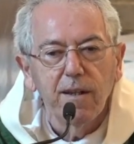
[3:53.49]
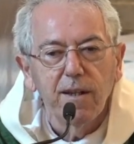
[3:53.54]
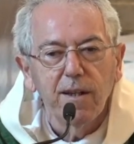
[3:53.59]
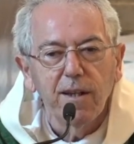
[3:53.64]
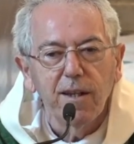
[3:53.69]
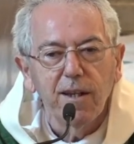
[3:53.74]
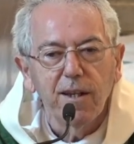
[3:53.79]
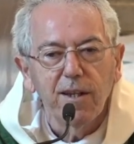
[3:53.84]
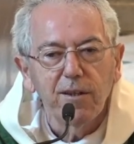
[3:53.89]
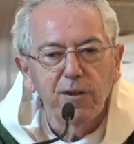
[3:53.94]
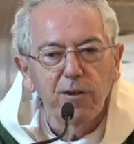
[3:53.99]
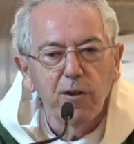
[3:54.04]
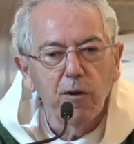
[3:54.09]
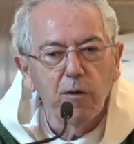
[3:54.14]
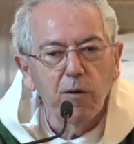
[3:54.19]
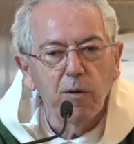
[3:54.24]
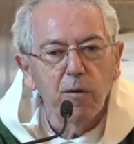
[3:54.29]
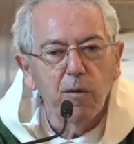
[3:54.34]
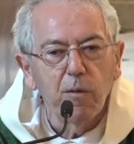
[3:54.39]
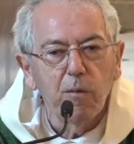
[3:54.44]
It's not
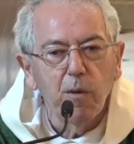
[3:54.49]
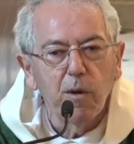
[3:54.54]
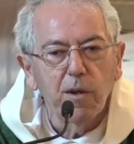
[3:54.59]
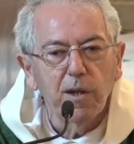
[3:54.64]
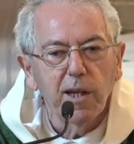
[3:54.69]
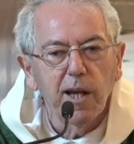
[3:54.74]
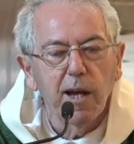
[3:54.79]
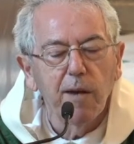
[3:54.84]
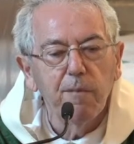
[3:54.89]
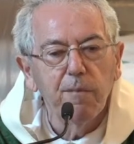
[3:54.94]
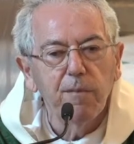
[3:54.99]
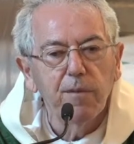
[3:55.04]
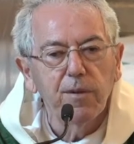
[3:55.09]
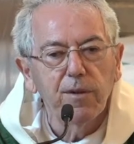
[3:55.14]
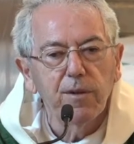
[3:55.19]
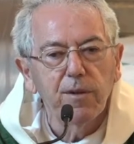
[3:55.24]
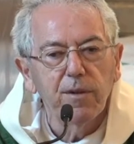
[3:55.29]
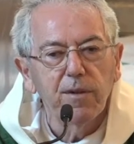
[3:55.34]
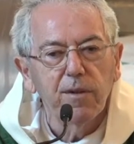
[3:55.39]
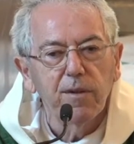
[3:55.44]
what
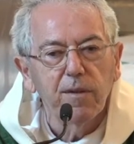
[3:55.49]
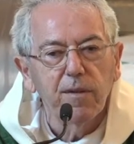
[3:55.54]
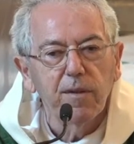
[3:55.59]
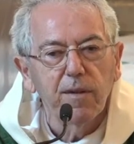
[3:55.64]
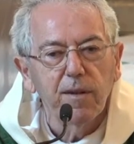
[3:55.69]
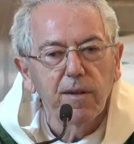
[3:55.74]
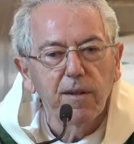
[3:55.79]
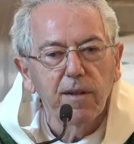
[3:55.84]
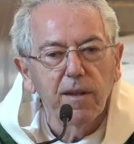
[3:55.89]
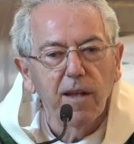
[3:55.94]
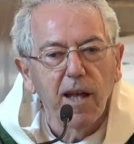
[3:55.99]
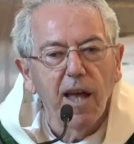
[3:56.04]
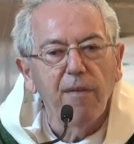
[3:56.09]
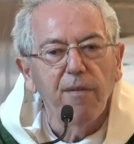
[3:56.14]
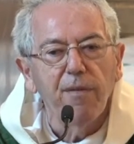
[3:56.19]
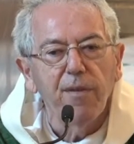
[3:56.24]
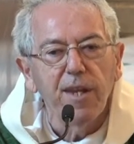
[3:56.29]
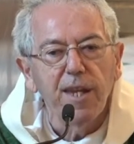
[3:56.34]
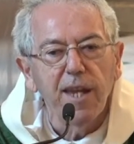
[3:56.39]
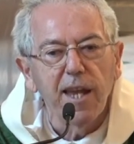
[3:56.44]
comes at
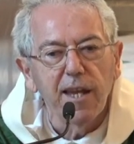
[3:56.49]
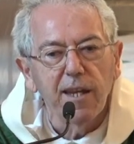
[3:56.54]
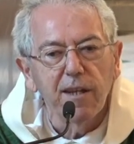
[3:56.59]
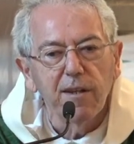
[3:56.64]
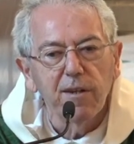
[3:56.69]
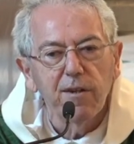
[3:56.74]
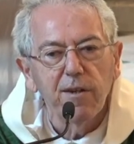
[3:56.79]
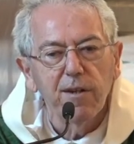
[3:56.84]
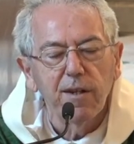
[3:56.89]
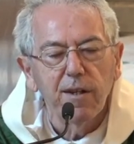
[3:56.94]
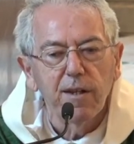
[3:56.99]
the end,